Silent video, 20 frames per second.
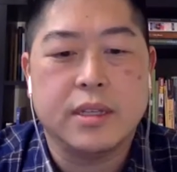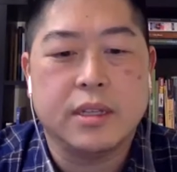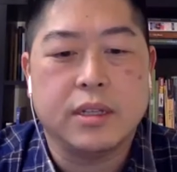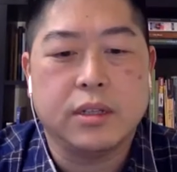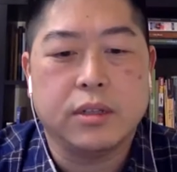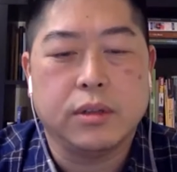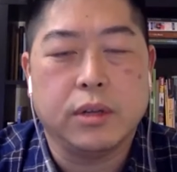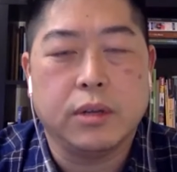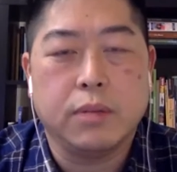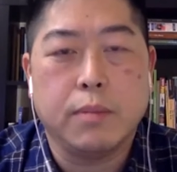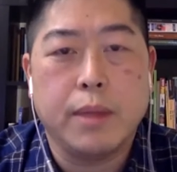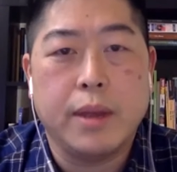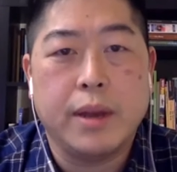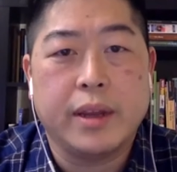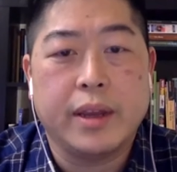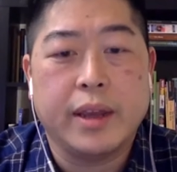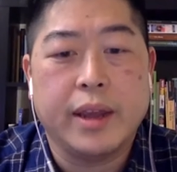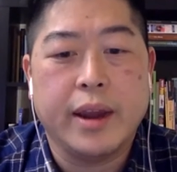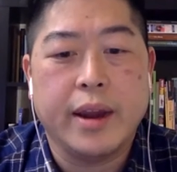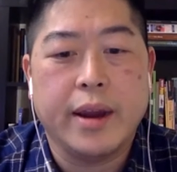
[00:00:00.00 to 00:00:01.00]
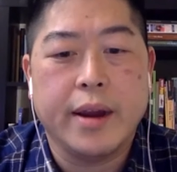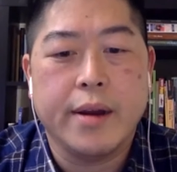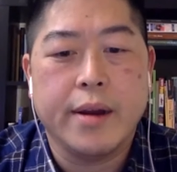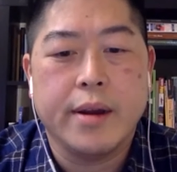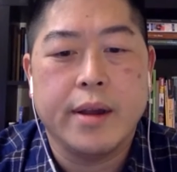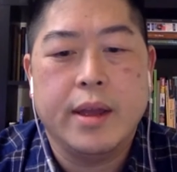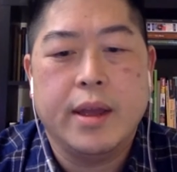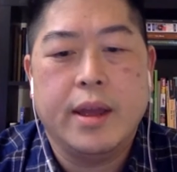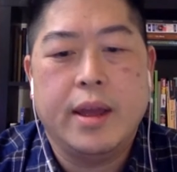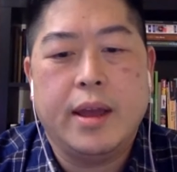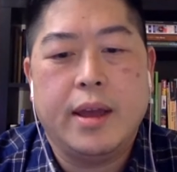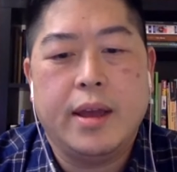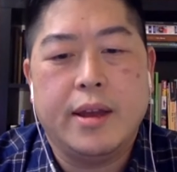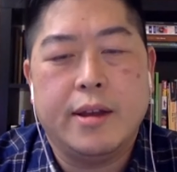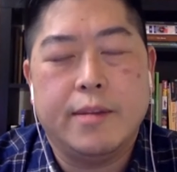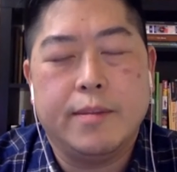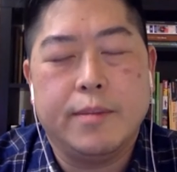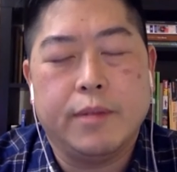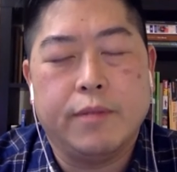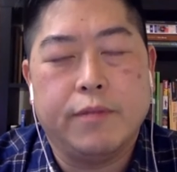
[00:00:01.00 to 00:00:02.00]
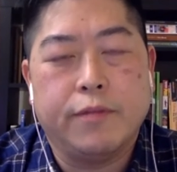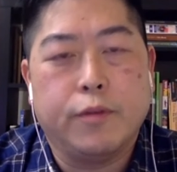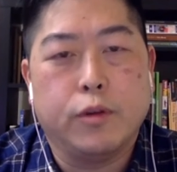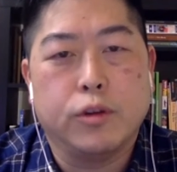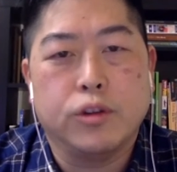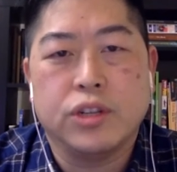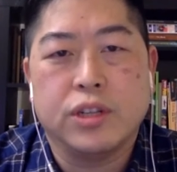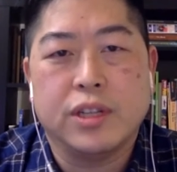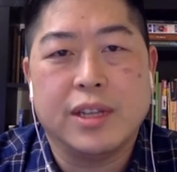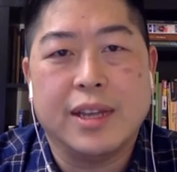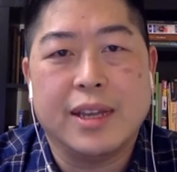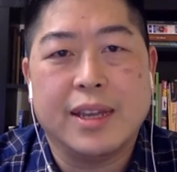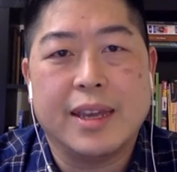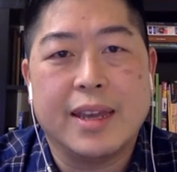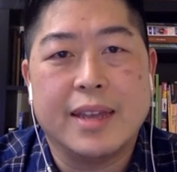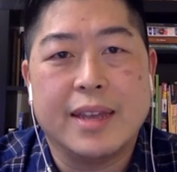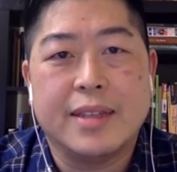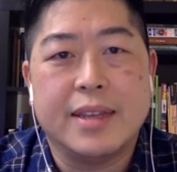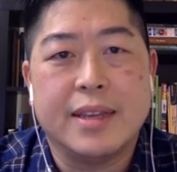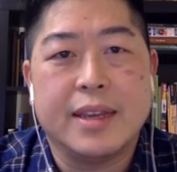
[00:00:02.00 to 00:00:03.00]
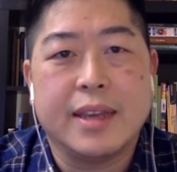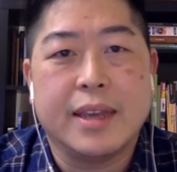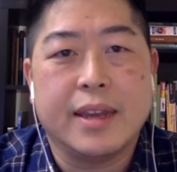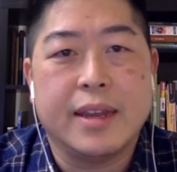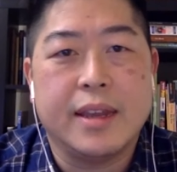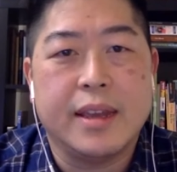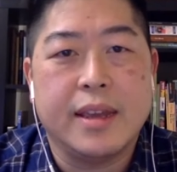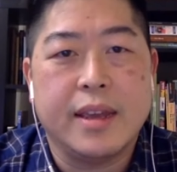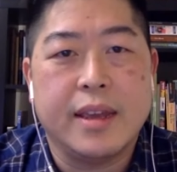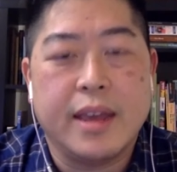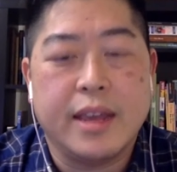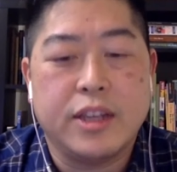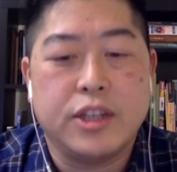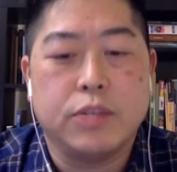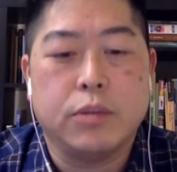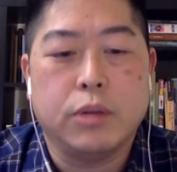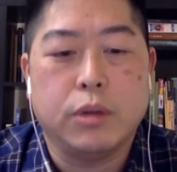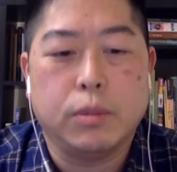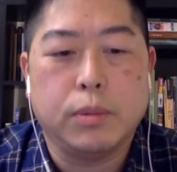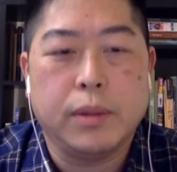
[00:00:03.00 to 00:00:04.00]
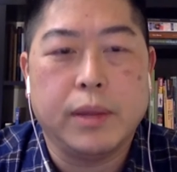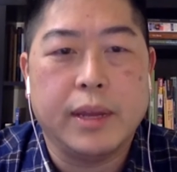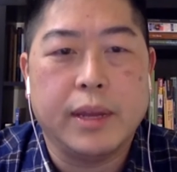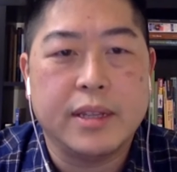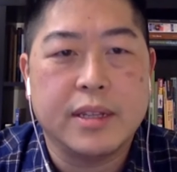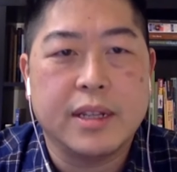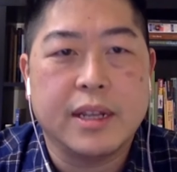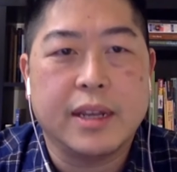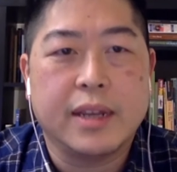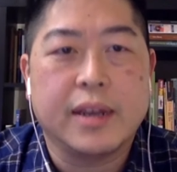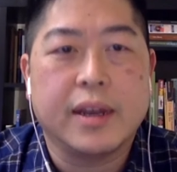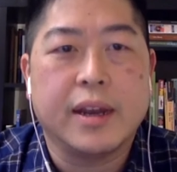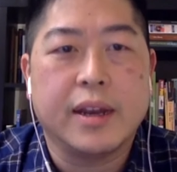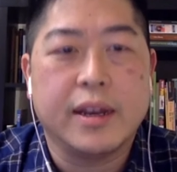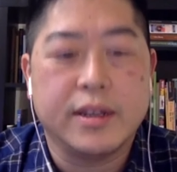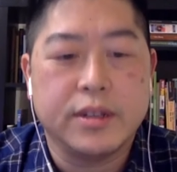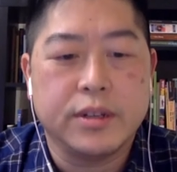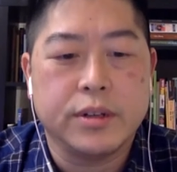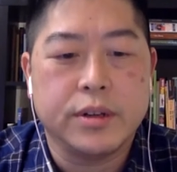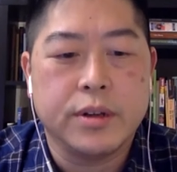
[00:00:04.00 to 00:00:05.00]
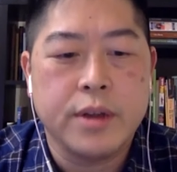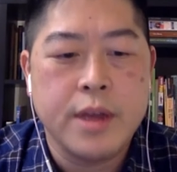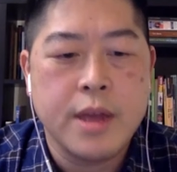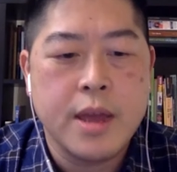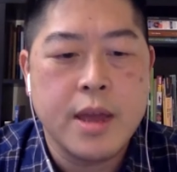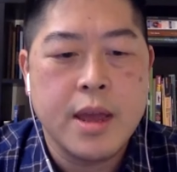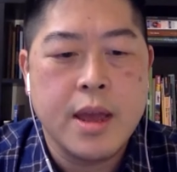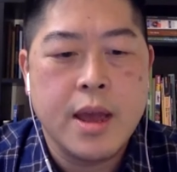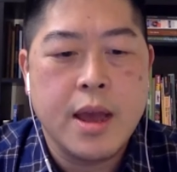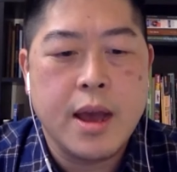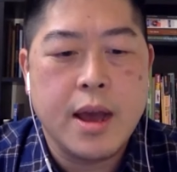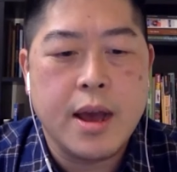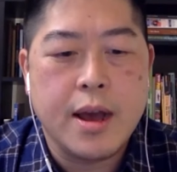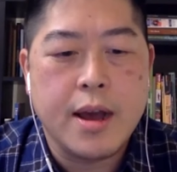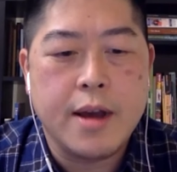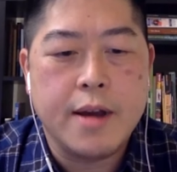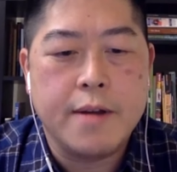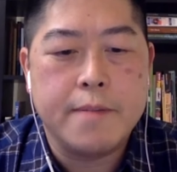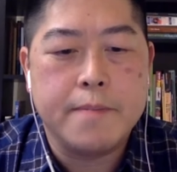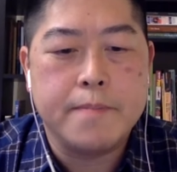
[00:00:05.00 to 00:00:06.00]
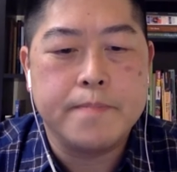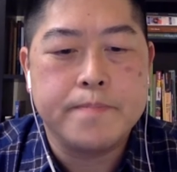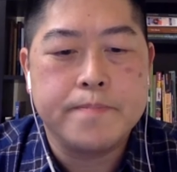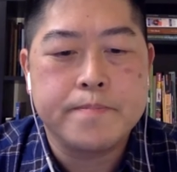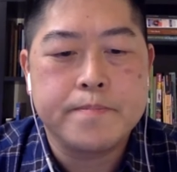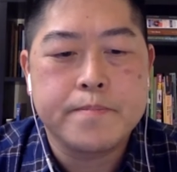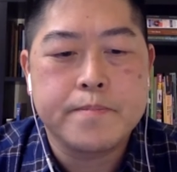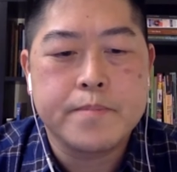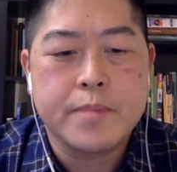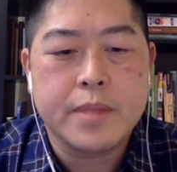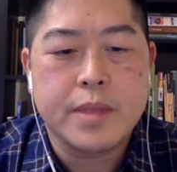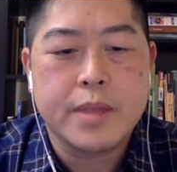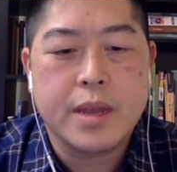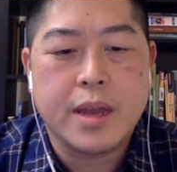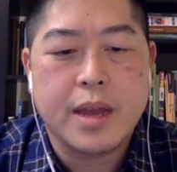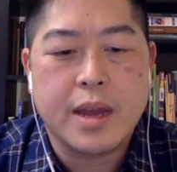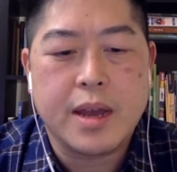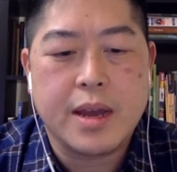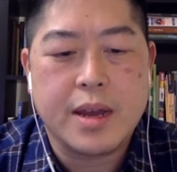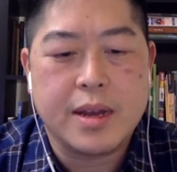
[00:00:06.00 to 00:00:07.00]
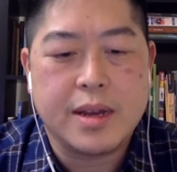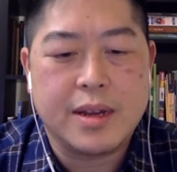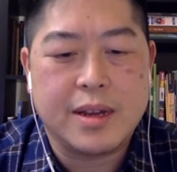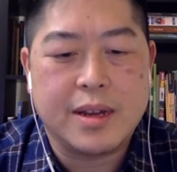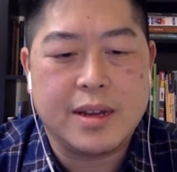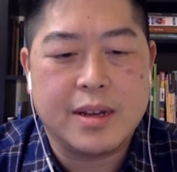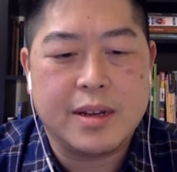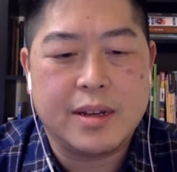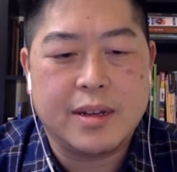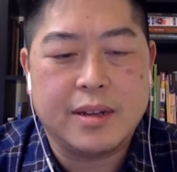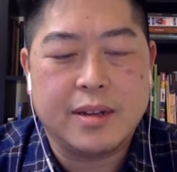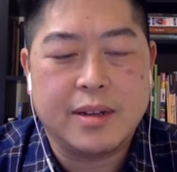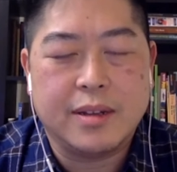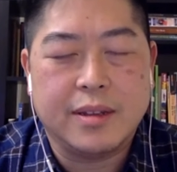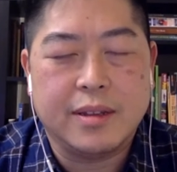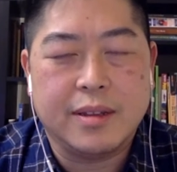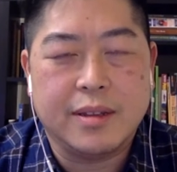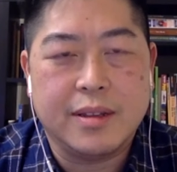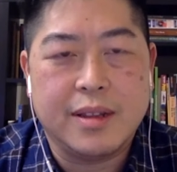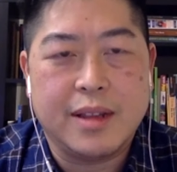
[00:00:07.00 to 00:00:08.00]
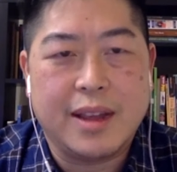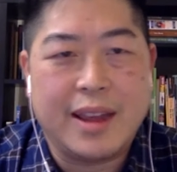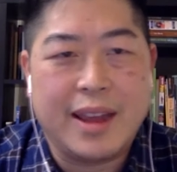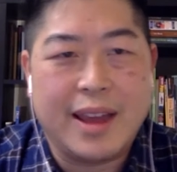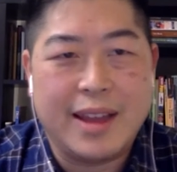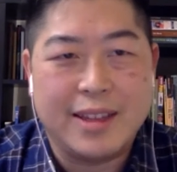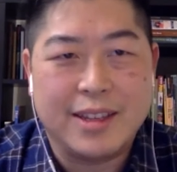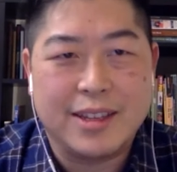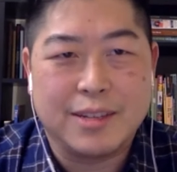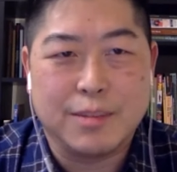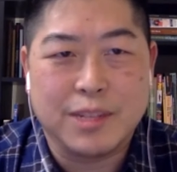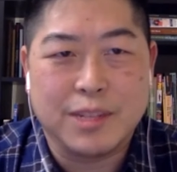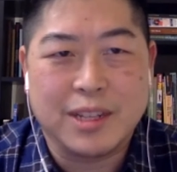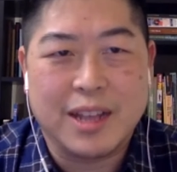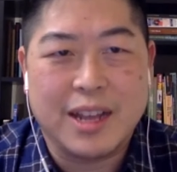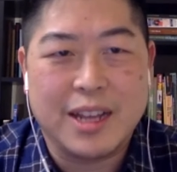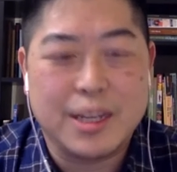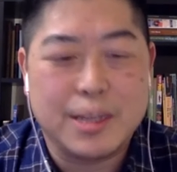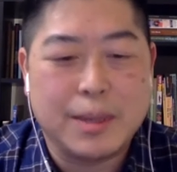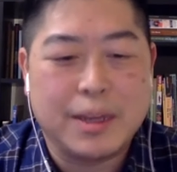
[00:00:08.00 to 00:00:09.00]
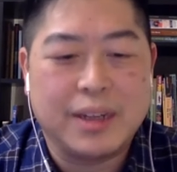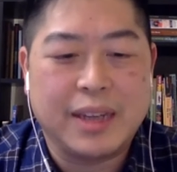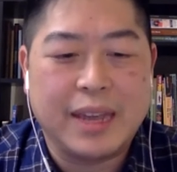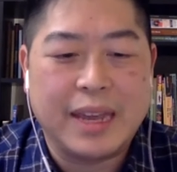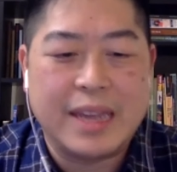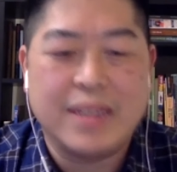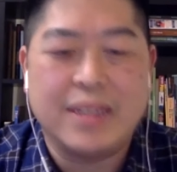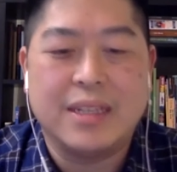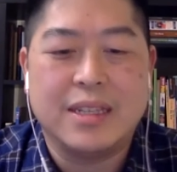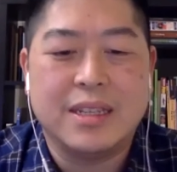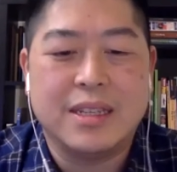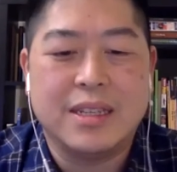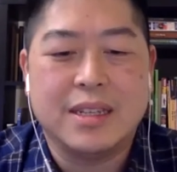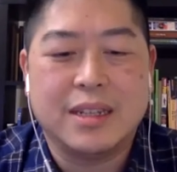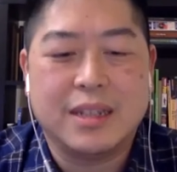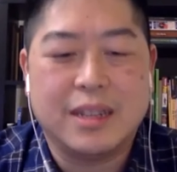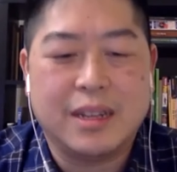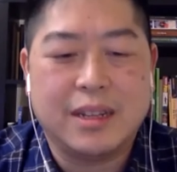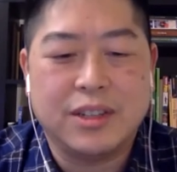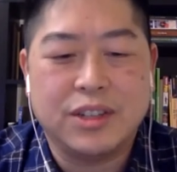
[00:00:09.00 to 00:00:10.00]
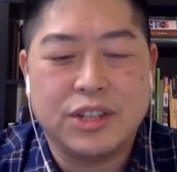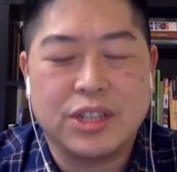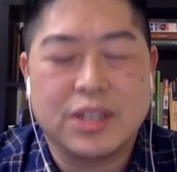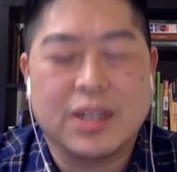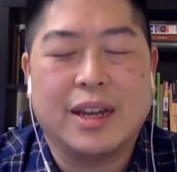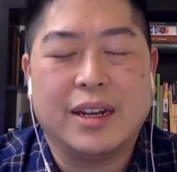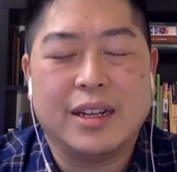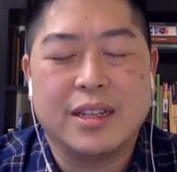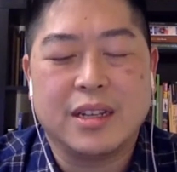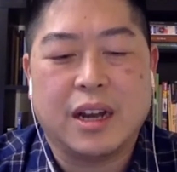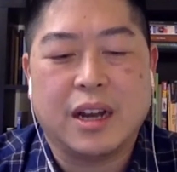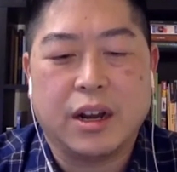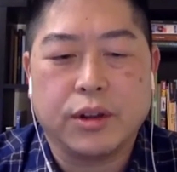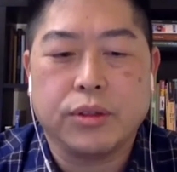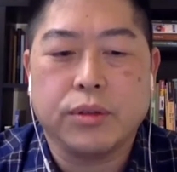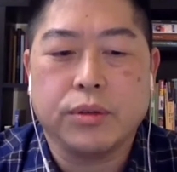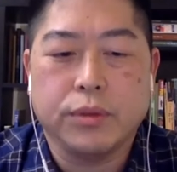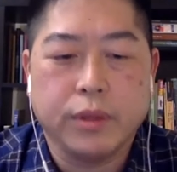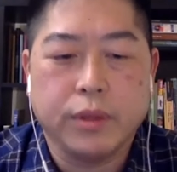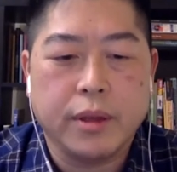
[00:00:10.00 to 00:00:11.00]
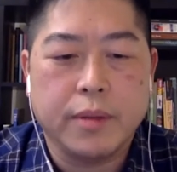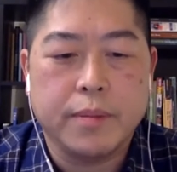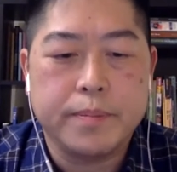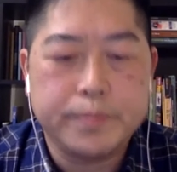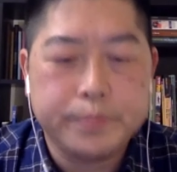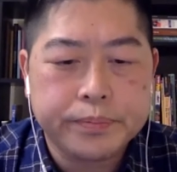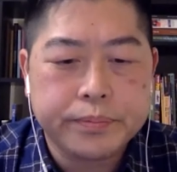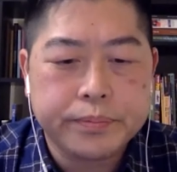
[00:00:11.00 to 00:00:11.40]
including Medicare. Um, unfortunately, I can't take any HMO plans like Kaiser. Um, uh, I had some slides about cases. I'll just kind of talk through them